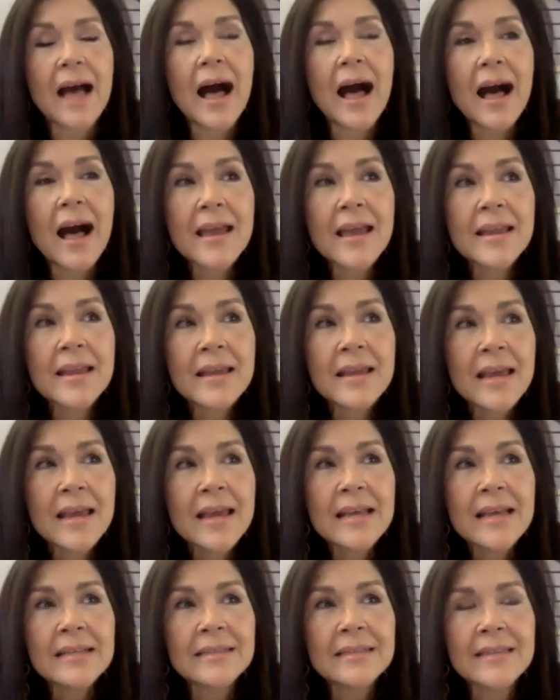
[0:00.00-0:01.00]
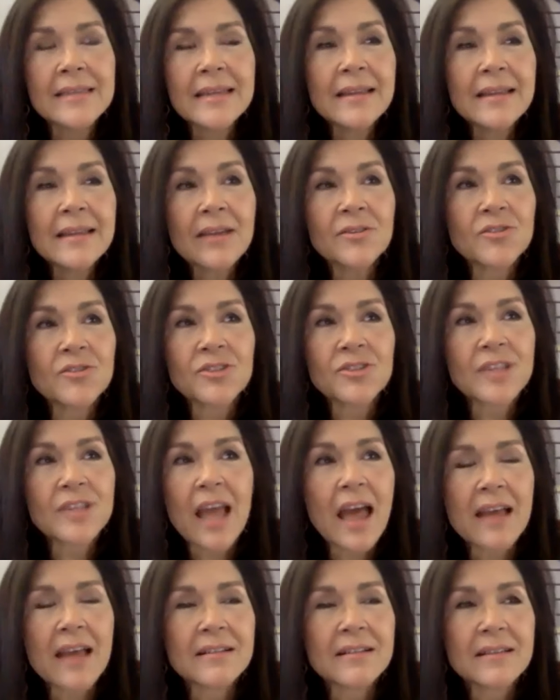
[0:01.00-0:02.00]
I didn't
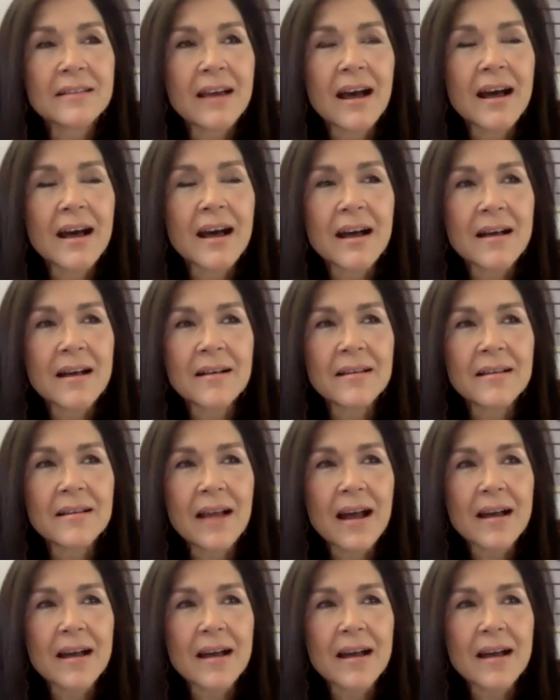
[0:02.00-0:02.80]
understand uh,